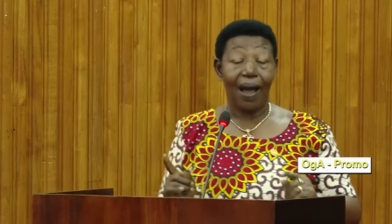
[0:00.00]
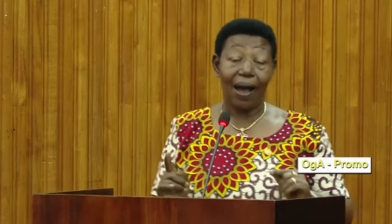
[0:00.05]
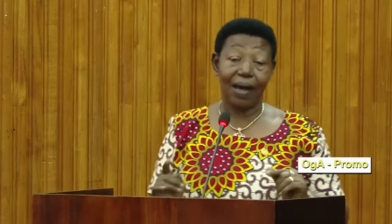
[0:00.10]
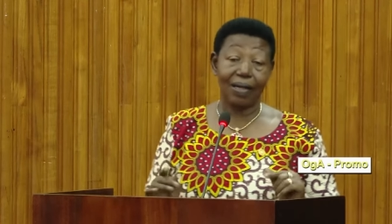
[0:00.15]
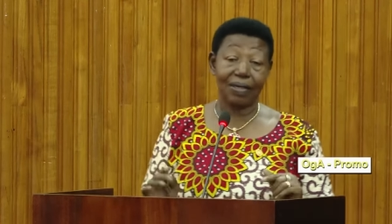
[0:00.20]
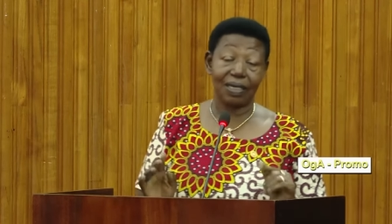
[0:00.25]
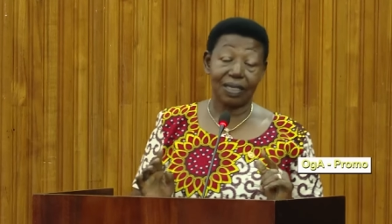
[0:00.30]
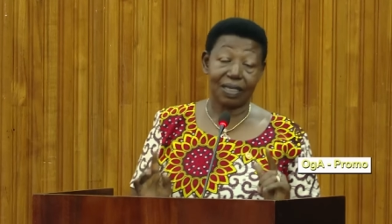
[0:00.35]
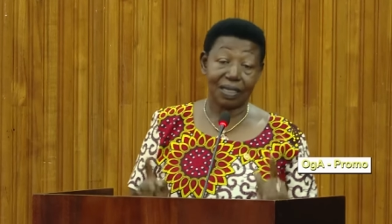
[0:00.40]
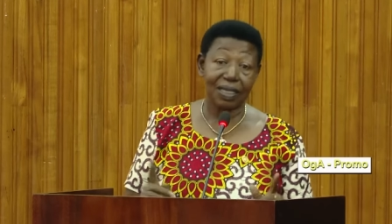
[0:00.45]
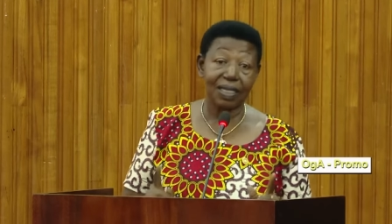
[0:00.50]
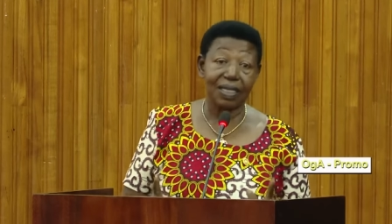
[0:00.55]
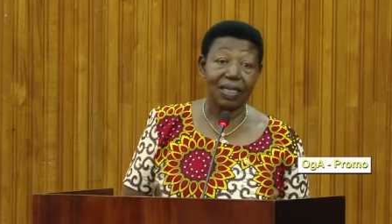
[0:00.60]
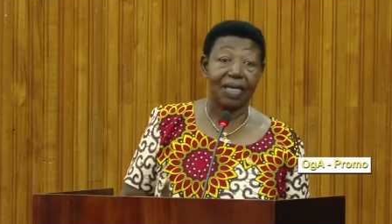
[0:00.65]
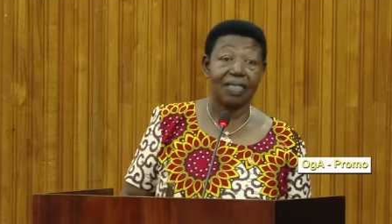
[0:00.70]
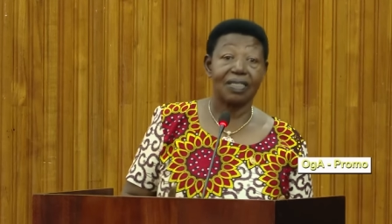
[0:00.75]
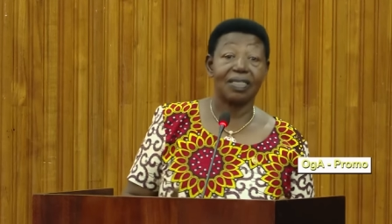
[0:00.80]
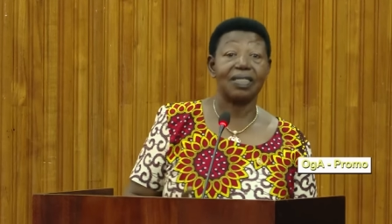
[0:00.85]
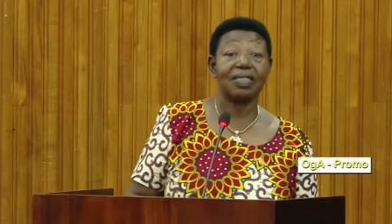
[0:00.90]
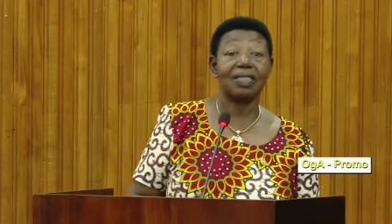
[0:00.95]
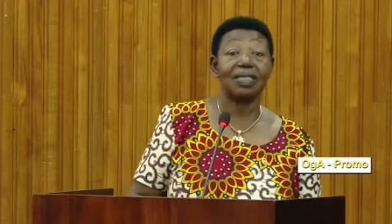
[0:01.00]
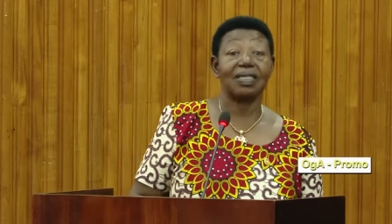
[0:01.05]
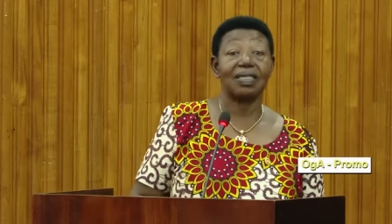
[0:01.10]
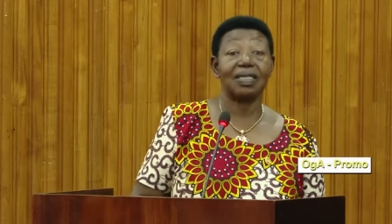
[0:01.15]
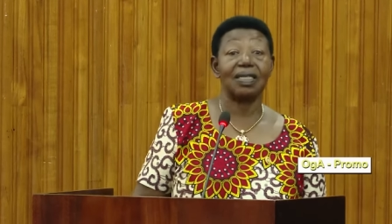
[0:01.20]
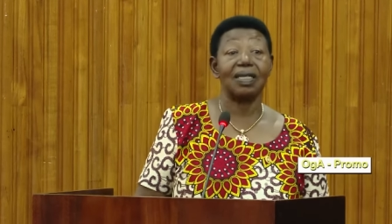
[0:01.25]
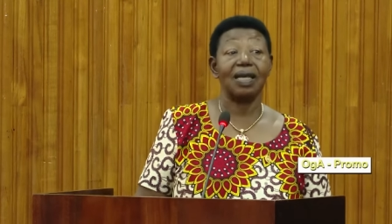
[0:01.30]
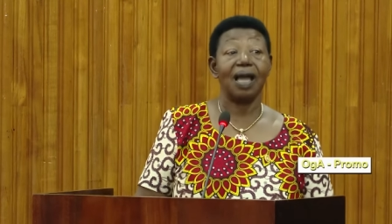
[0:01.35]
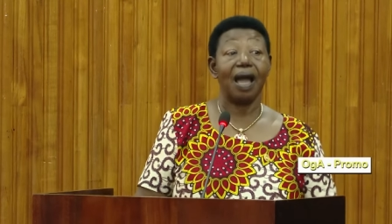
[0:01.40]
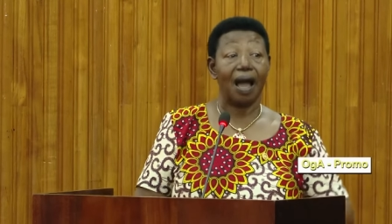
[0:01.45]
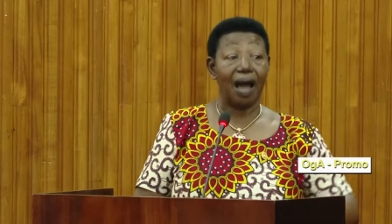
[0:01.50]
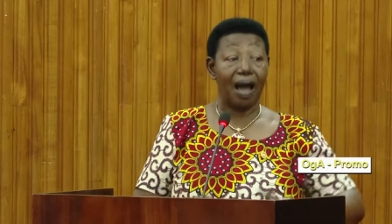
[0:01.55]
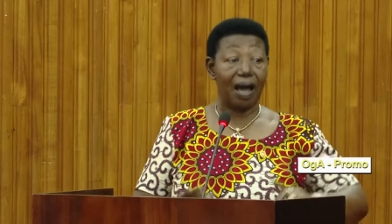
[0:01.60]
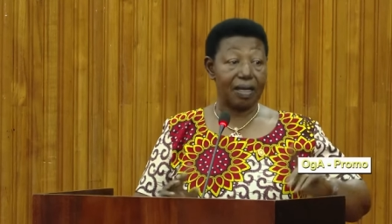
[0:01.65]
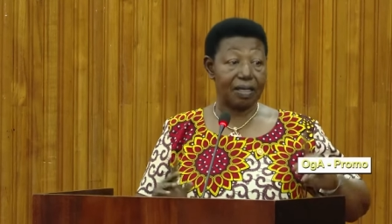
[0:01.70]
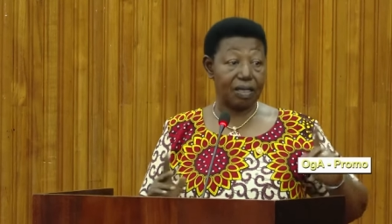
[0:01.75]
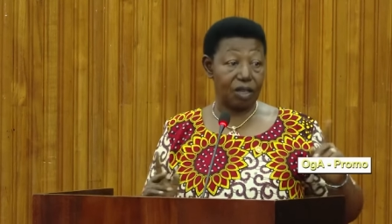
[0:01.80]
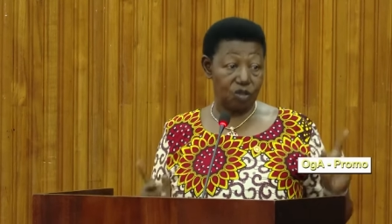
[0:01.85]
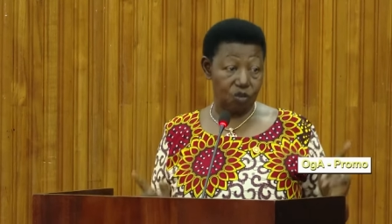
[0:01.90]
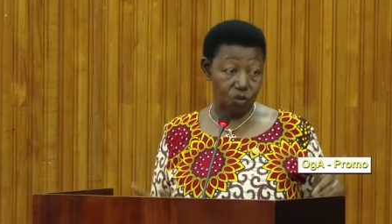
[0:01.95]
as a senior citizen,
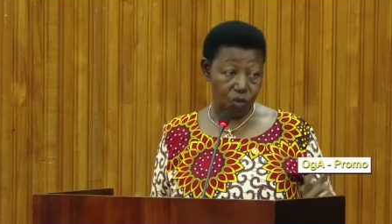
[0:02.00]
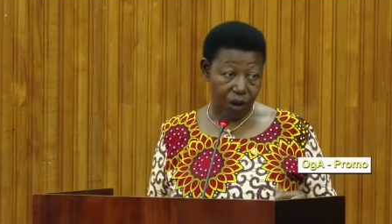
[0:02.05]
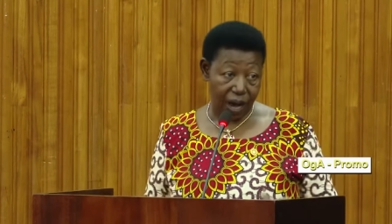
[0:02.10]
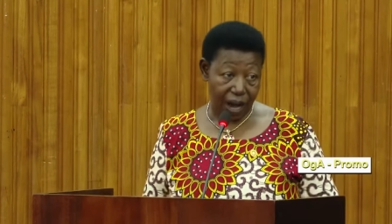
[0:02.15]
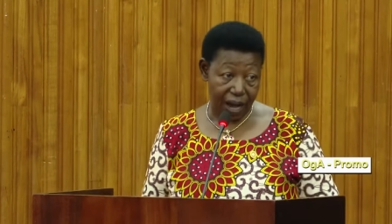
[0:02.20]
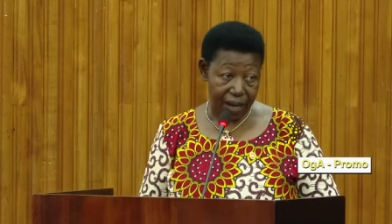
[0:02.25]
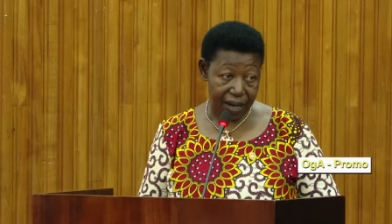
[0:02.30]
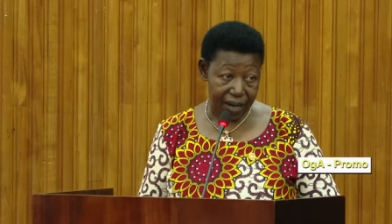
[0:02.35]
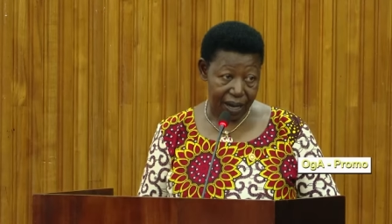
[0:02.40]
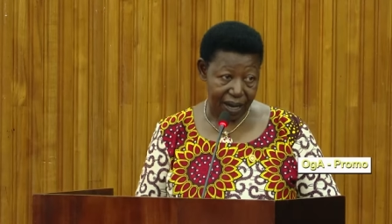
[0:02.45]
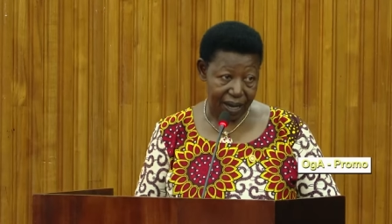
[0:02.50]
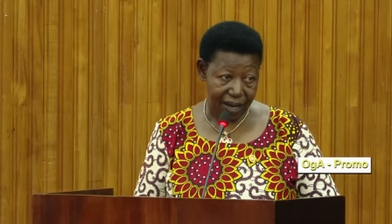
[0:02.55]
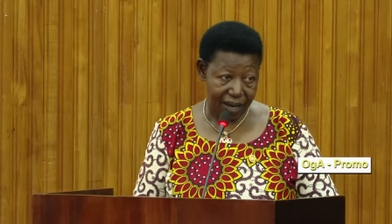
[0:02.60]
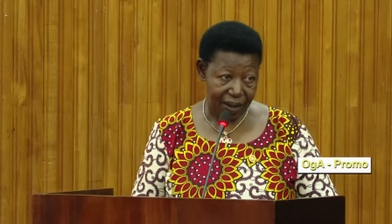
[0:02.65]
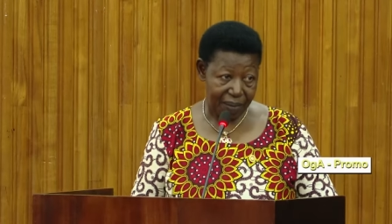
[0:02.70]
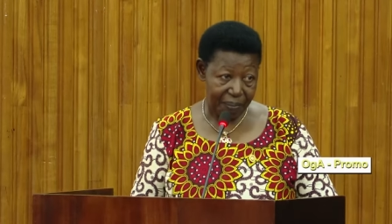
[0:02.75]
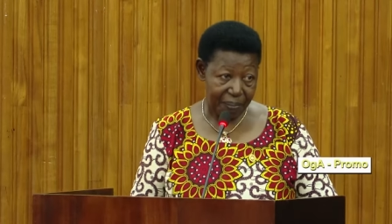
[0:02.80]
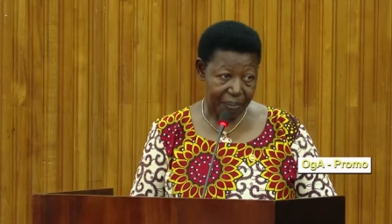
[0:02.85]
as a Ugandan.